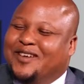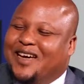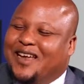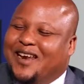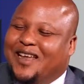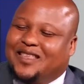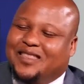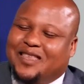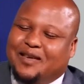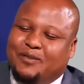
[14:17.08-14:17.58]

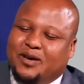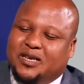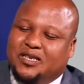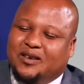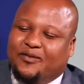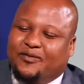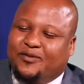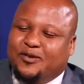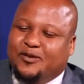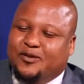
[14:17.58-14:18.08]
like the
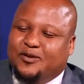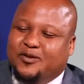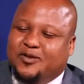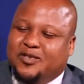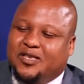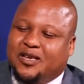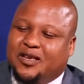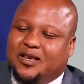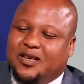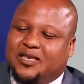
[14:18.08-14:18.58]
metaphor you're
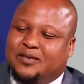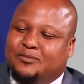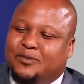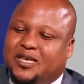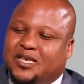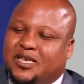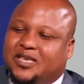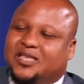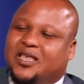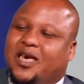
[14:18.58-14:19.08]
using. As
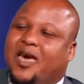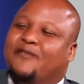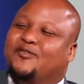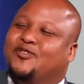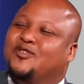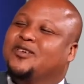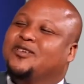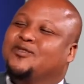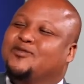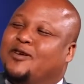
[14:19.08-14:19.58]
much as they have to eat,